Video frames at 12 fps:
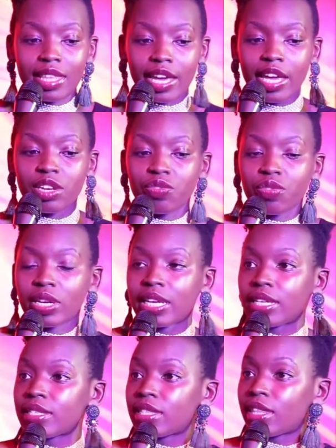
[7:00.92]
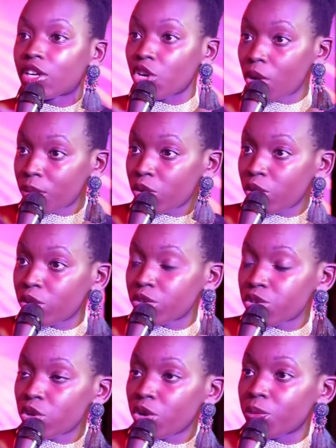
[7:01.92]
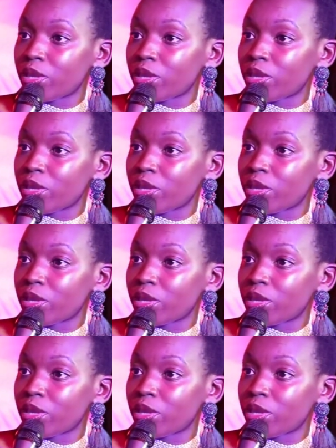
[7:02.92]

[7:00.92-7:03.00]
then you've released the Koma Roll song